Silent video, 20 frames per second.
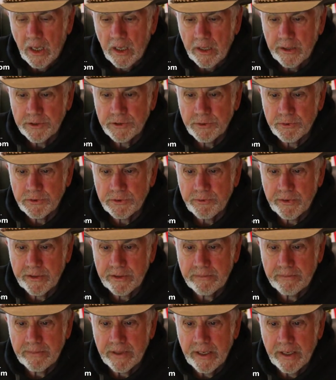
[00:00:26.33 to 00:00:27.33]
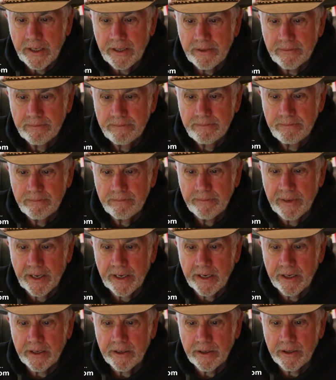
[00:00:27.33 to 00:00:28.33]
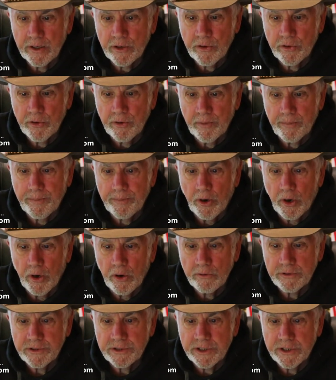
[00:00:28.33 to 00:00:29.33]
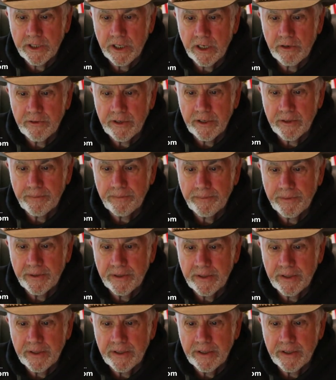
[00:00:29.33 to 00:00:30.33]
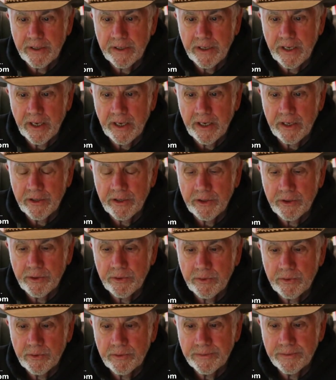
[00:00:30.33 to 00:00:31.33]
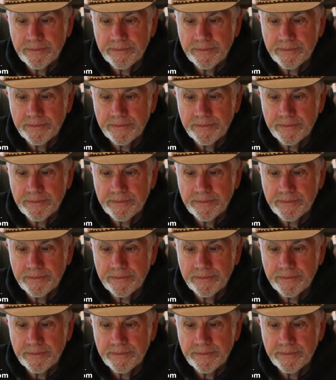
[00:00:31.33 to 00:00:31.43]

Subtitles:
This was written by Megan Crepeau, C-R-E-P-E-A-U.